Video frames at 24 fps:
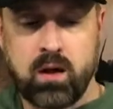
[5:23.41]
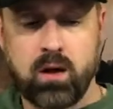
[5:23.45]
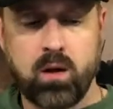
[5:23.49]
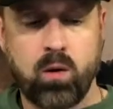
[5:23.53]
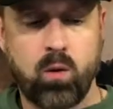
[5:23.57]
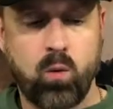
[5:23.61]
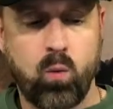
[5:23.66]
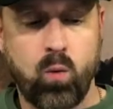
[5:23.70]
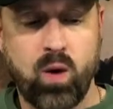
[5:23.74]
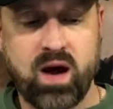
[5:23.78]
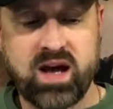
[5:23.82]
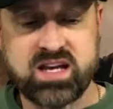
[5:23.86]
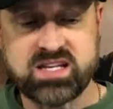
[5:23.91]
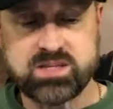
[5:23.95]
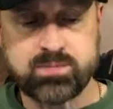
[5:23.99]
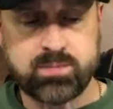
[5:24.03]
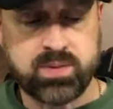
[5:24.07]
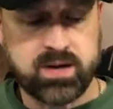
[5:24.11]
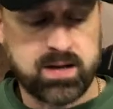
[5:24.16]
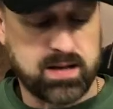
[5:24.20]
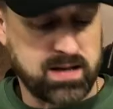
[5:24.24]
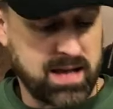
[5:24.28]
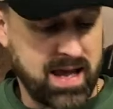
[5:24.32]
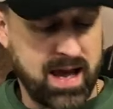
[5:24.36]
Why
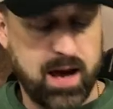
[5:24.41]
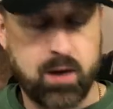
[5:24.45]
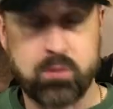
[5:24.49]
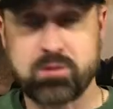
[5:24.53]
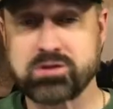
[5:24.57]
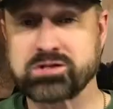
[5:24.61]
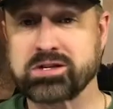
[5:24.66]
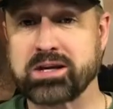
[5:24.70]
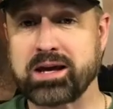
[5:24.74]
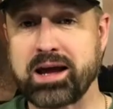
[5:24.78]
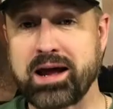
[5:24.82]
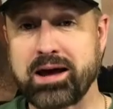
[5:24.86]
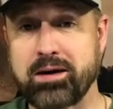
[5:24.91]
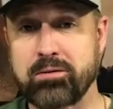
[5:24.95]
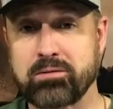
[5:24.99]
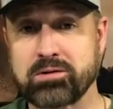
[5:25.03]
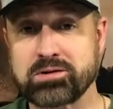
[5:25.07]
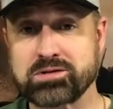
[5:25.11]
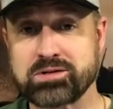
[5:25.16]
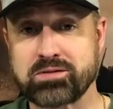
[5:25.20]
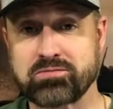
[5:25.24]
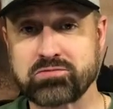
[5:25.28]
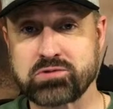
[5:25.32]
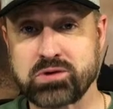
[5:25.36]
spend hours and
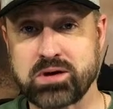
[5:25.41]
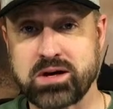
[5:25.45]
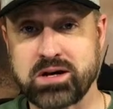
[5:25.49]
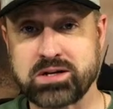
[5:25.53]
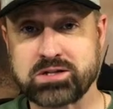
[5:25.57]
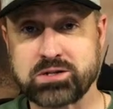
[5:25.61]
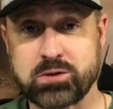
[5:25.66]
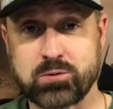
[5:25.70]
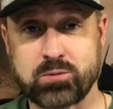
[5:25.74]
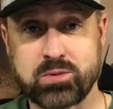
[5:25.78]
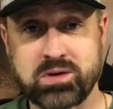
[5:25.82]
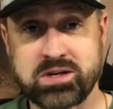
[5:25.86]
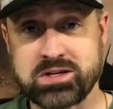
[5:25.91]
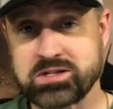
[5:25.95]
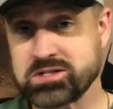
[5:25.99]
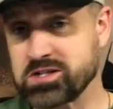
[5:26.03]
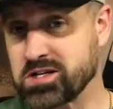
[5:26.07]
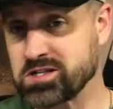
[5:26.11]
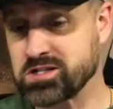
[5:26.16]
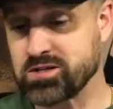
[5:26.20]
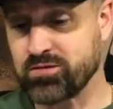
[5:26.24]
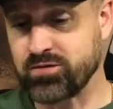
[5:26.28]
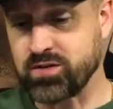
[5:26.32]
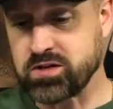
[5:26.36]
hours of trying to
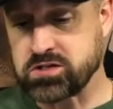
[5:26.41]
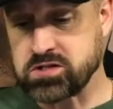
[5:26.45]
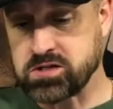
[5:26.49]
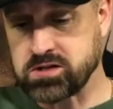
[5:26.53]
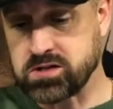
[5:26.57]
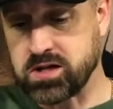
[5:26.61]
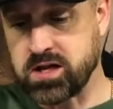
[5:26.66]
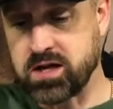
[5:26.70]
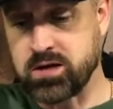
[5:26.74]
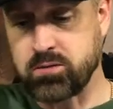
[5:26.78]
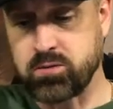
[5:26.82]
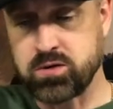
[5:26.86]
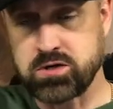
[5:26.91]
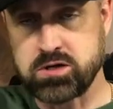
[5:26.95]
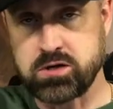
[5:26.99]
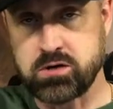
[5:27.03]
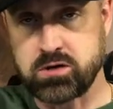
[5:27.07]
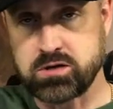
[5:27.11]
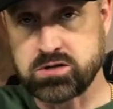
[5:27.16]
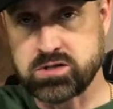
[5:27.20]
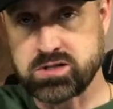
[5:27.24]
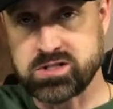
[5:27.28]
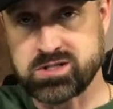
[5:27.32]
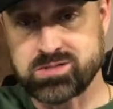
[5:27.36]
readjust the fishing line when you
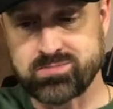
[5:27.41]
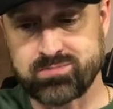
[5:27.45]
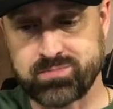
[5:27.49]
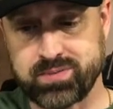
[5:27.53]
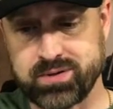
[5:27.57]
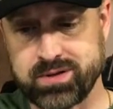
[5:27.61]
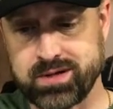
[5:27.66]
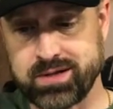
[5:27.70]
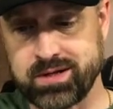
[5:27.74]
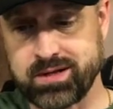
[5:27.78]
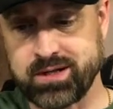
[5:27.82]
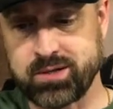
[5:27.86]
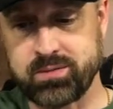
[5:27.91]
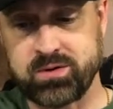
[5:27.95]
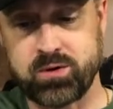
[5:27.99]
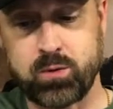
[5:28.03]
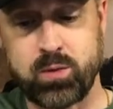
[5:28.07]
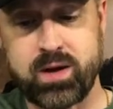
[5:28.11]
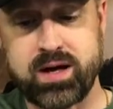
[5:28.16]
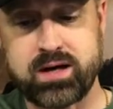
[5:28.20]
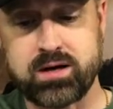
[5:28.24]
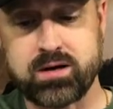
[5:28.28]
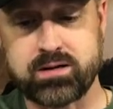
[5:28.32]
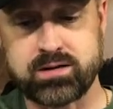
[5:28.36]
can just put a little bit of
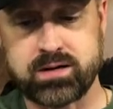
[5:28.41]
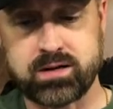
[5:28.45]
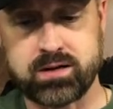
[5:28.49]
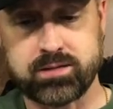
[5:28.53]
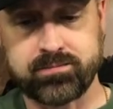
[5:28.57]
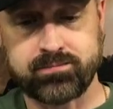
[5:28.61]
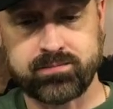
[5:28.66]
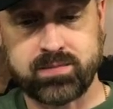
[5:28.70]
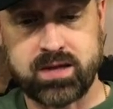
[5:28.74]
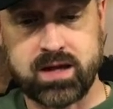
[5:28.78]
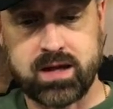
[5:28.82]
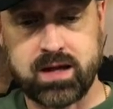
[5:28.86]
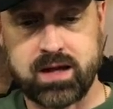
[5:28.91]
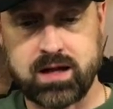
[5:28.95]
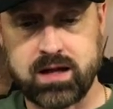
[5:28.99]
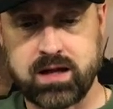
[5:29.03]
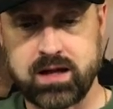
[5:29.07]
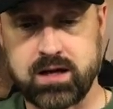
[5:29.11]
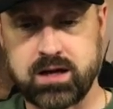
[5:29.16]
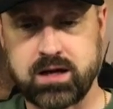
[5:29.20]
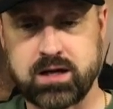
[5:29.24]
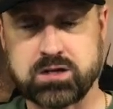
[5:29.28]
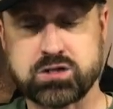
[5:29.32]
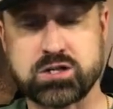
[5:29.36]
weight on there
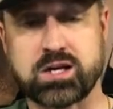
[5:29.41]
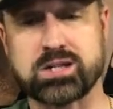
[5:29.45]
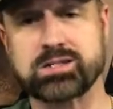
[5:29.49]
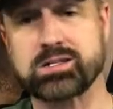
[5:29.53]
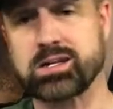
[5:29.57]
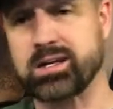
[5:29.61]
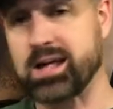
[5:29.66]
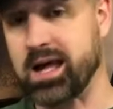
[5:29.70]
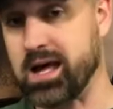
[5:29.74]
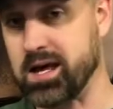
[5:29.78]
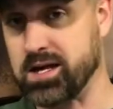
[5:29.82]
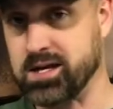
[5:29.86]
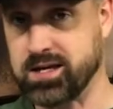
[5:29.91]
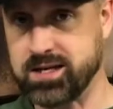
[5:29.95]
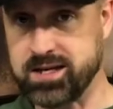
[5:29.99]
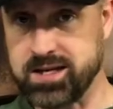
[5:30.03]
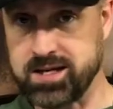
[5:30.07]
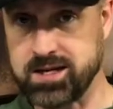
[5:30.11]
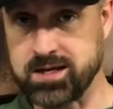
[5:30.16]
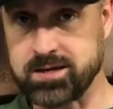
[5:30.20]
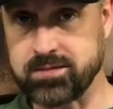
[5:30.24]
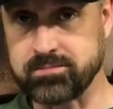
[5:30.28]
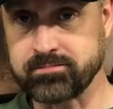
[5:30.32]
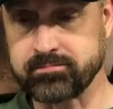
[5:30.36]
and adjust it how you
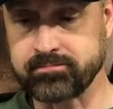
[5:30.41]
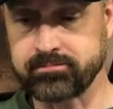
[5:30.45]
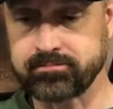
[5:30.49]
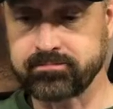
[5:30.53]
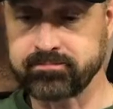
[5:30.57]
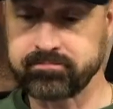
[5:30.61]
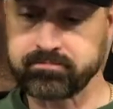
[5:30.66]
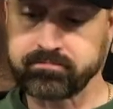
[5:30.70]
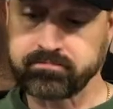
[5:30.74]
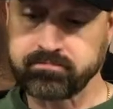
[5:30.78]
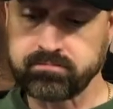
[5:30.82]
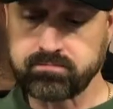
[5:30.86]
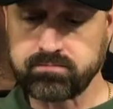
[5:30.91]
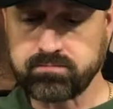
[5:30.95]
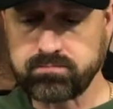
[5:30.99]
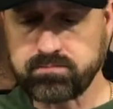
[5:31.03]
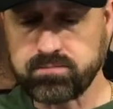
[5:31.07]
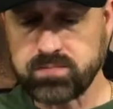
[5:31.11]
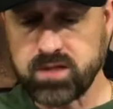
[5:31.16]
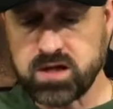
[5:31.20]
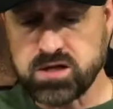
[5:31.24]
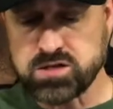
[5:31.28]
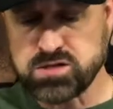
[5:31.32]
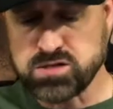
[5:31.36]
needed?
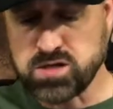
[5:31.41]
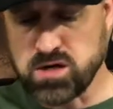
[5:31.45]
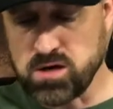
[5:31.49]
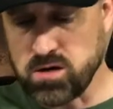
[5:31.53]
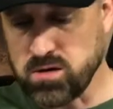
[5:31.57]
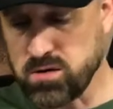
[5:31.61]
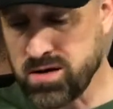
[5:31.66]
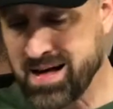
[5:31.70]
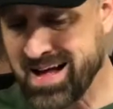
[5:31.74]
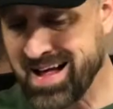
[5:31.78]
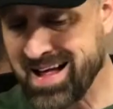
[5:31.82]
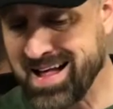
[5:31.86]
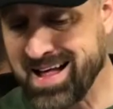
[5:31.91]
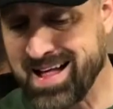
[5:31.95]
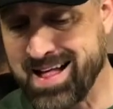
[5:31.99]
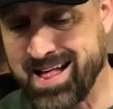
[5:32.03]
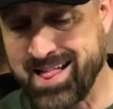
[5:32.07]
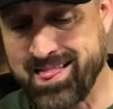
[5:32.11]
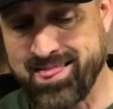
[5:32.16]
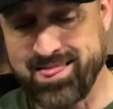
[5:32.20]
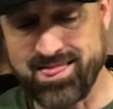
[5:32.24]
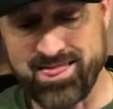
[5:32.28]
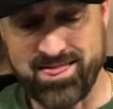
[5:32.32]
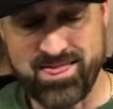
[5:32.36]
So
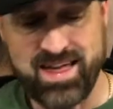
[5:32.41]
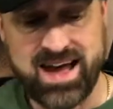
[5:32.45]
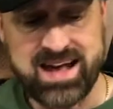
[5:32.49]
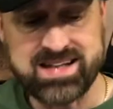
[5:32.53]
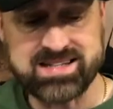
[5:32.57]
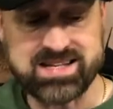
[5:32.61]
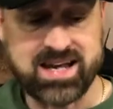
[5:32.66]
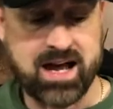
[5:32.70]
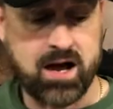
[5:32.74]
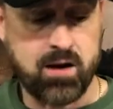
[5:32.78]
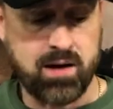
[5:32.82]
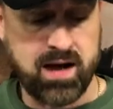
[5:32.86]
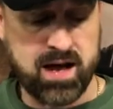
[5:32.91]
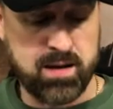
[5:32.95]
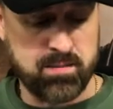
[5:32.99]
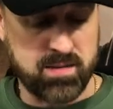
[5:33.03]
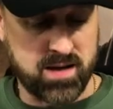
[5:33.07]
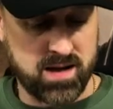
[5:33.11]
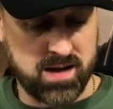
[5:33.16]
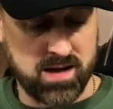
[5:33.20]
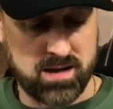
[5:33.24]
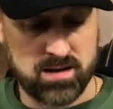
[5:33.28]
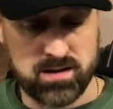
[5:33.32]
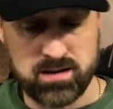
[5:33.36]
that's how I
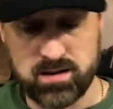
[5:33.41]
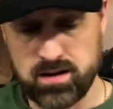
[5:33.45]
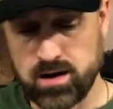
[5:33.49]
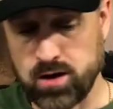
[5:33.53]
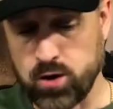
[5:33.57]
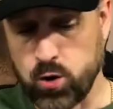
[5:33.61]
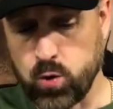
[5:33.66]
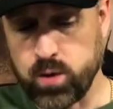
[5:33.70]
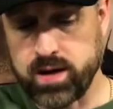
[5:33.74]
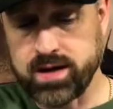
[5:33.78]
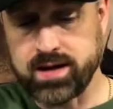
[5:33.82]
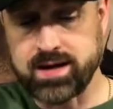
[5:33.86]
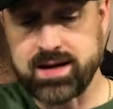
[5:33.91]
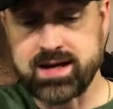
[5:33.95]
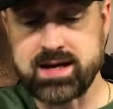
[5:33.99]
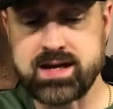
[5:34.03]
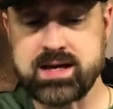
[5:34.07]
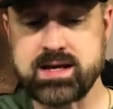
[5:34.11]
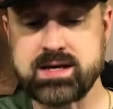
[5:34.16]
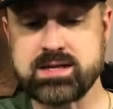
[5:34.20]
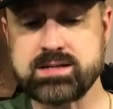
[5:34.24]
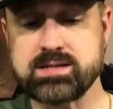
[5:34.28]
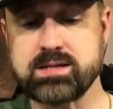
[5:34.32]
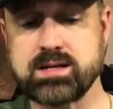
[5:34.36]
made a quick,
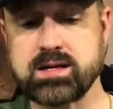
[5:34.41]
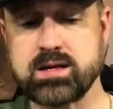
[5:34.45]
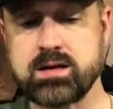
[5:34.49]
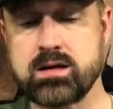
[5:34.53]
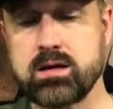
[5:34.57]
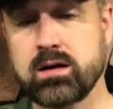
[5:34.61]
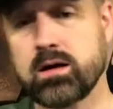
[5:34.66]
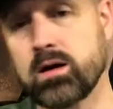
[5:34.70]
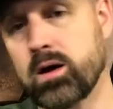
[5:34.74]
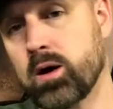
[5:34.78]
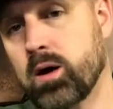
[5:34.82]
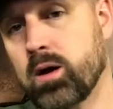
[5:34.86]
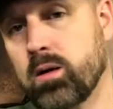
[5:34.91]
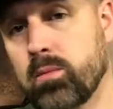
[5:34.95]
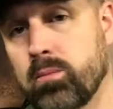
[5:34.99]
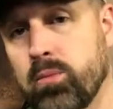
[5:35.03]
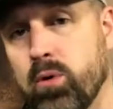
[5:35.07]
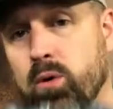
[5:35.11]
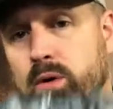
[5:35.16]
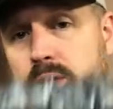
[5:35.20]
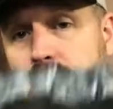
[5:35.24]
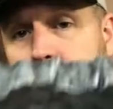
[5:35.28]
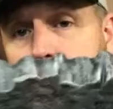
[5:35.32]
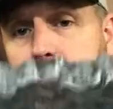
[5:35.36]
easy
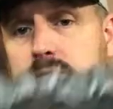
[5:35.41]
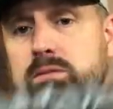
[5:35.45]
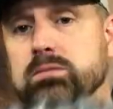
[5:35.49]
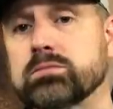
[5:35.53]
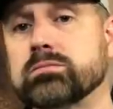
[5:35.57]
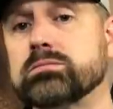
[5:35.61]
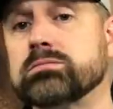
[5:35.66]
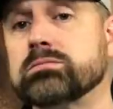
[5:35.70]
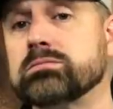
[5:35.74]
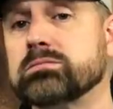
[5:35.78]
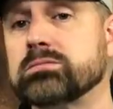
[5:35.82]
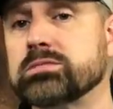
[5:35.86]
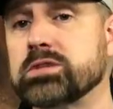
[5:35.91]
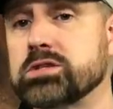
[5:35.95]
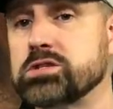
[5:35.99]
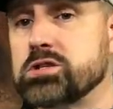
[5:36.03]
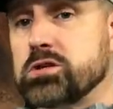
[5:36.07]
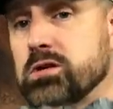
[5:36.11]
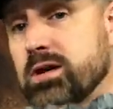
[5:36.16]
portal that you